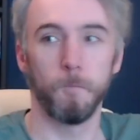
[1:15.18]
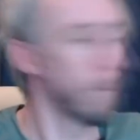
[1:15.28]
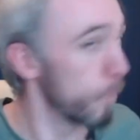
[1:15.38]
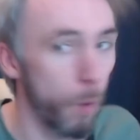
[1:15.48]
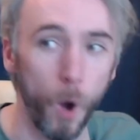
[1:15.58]

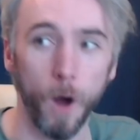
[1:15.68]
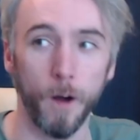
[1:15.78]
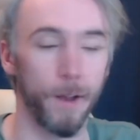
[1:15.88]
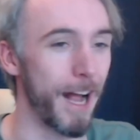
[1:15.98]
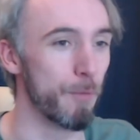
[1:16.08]
Oh,
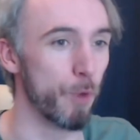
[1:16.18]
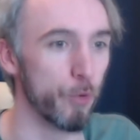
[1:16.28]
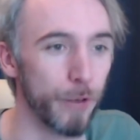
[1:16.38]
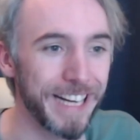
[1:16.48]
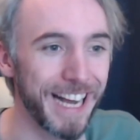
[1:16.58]
and we're
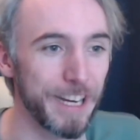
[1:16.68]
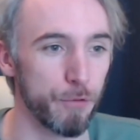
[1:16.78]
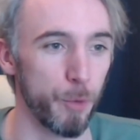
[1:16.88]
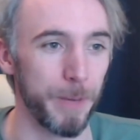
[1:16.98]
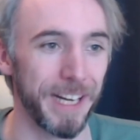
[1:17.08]
right into
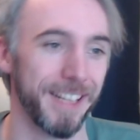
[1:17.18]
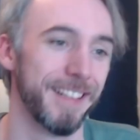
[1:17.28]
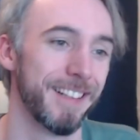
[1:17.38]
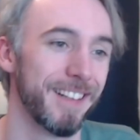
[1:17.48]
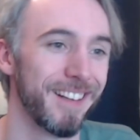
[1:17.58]
Ruby.
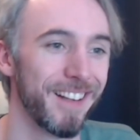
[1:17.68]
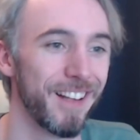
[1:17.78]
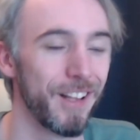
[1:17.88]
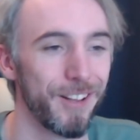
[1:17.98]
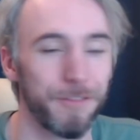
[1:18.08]

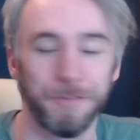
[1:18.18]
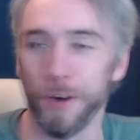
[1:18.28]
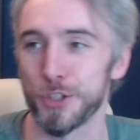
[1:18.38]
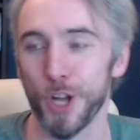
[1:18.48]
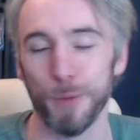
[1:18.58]

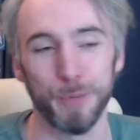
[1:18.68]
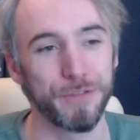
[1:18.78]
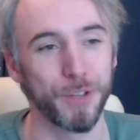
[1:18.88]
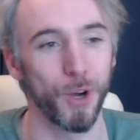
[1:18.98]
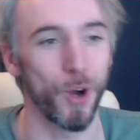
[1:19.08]
First up,
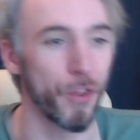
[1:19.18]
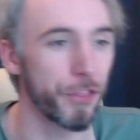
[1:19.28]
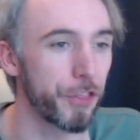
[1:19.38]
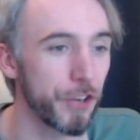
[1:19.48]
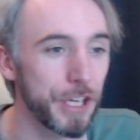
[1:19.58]
we've got
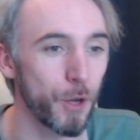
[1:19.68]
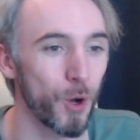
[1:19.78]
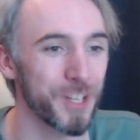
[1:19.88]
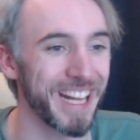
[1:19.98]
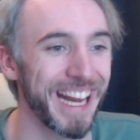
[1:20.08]

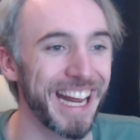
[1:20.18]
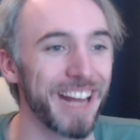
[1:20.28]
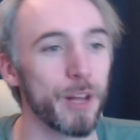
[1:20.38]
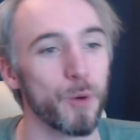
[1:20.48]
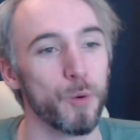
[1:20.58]
3-cost
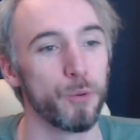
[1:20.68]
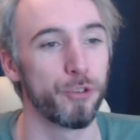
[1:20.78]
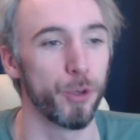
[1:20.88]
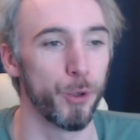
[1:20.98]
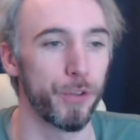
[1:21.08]
Aerial,
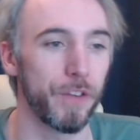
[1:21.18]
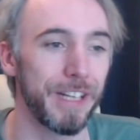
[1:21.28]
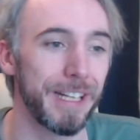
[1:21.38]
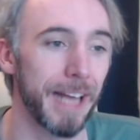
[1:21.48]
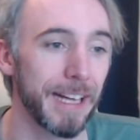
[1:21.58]

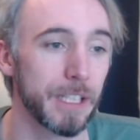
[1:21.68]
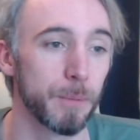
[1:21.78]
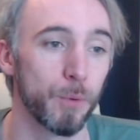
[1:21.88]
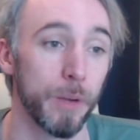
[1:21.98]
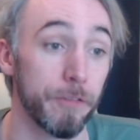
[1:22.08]
2/3
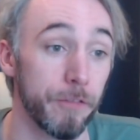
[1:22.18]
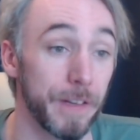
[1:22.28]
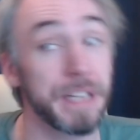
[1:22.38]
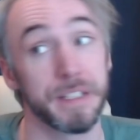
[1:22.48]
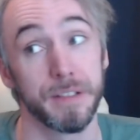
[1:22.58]
Inkable
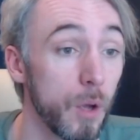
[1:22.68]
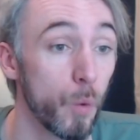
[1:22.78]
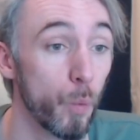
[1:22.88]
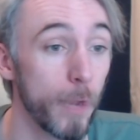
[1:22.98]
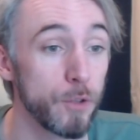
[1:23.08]
Evasive.
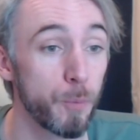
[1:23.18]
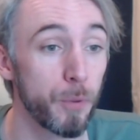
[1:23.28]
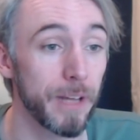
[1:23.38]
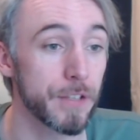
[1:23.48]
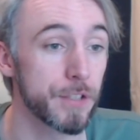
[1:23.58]
When you
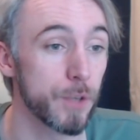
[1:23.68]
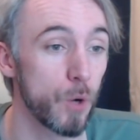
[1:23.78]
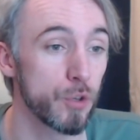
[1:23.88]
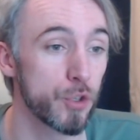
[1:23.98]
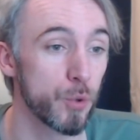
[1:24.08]
play a
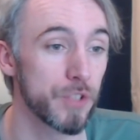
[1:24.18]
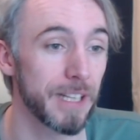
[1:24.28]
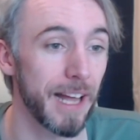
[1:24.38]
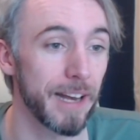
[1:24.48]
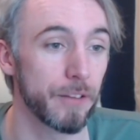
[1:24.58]
song, chosen
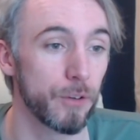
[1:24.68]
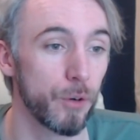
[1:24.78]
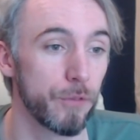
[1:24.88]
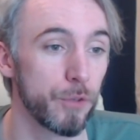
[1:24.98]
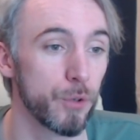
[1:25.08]
character
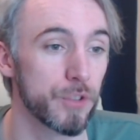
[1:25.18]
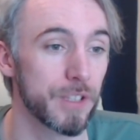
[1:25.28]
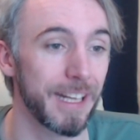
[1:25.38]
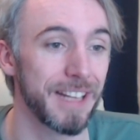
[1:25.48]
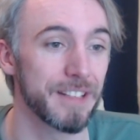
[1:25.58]
of yours
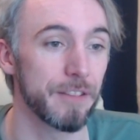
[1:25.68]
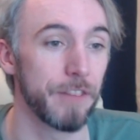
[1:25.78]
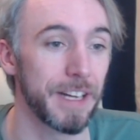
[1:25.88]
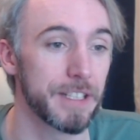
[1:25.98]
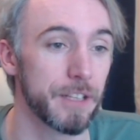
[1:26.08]
gains
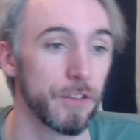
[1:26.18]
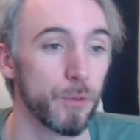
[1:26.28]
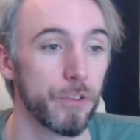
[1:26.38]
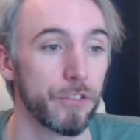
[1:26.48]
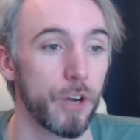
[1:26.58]
Evasive
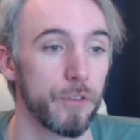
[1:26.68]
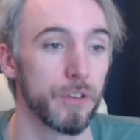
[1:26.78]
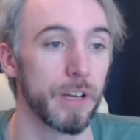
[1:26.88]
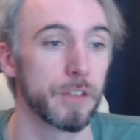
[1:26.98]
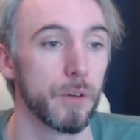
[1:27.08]
until the start of your
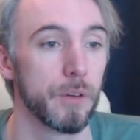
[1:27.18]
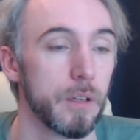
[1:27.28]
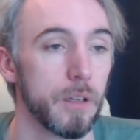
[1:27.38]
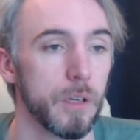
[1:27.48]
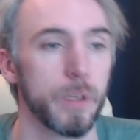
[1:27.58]
next turn.
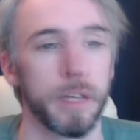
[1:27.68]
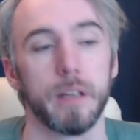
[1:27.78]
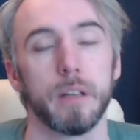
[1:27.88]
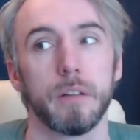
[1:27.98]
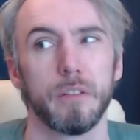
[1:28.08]
Okay,
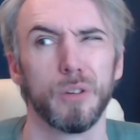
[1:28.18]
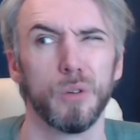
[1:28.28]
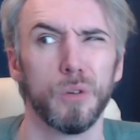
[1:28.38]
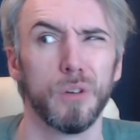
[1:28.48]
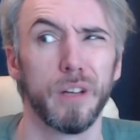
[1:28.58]

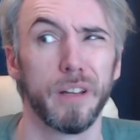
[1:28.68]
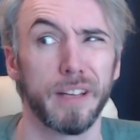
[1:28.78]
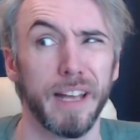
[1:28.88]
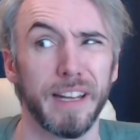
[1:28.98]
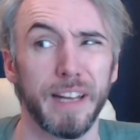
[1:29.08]
so
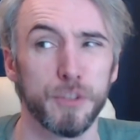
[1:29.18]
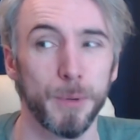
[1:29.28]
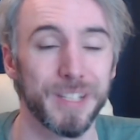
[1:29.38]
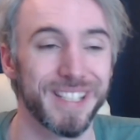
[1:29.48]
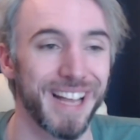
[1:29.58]
kind of cares
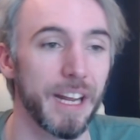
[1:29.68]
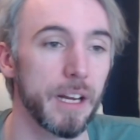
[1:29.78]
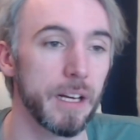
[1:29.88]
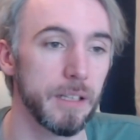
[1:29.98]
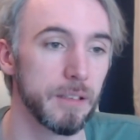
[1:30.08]
about
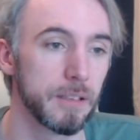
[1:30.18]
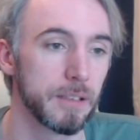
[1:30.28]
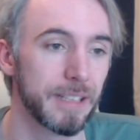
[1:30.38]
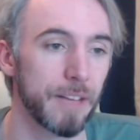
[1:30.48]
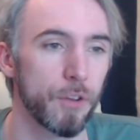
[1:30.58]
singing
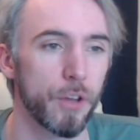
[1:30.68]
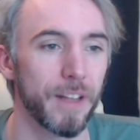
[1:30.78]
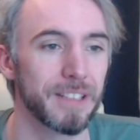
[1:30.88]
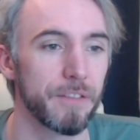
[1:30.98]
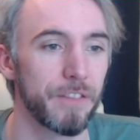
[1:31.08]
to give other
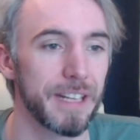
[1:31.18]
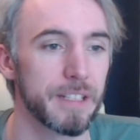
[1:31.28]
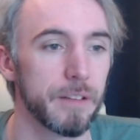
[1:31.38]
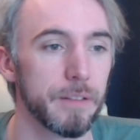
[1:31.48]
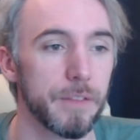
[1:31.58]
things
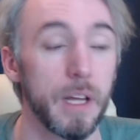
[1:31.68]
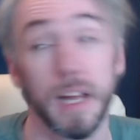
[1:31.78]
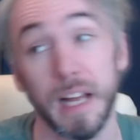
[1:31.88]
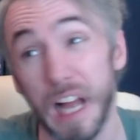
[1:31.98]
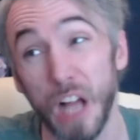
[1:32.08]
Evasive.
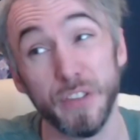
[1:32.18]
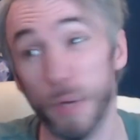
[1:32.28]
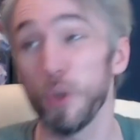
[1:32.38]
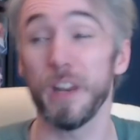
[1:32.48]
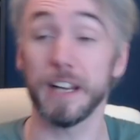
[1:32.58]
Until
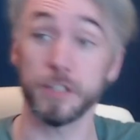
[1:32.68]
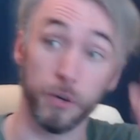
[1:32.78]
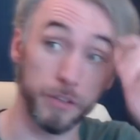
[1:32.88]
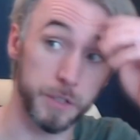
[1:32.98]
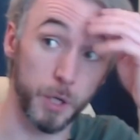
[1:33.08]
your next
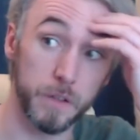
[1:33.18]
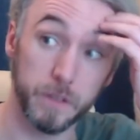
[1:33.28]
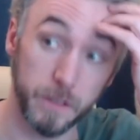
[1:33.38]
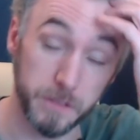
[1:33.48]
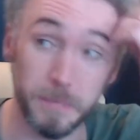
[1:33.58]
turn is good,
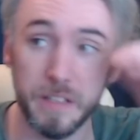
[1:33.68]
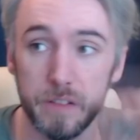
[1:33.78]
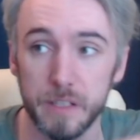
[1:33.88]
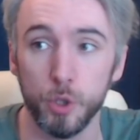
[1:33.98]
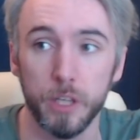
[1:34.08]
because it
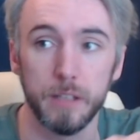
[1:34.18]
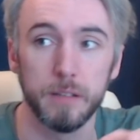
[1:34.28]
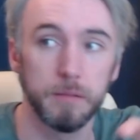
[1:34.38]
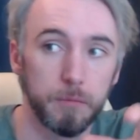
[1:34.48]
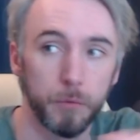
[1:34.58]
means that you
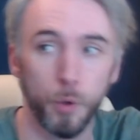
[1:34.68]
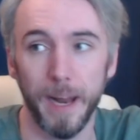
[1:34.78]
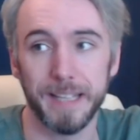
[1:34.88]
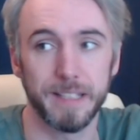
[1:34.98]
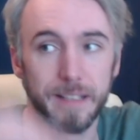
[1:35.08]
can
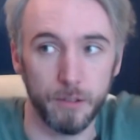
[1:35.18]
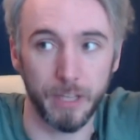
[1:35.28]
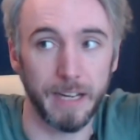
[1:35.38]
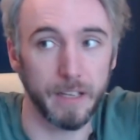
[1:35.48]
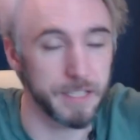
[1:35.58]
quest and then they're
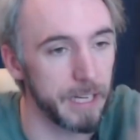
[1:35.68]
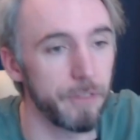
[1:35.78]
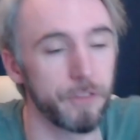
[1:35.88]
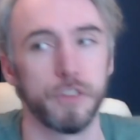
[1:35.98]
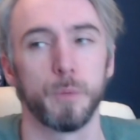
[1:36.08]
kind of safe
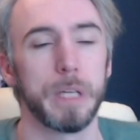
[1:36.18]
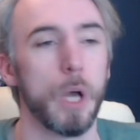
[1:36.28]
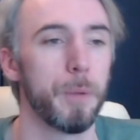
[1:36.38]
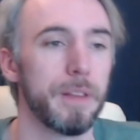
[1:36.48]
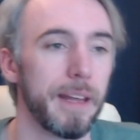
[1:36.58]
because they'll be
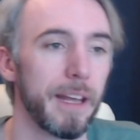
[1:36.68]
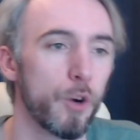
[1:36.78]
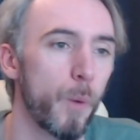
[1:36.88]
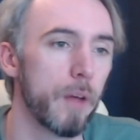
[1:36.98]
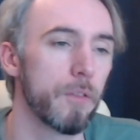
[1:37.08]
up in the air
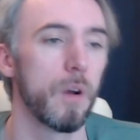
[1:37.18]
or whatever.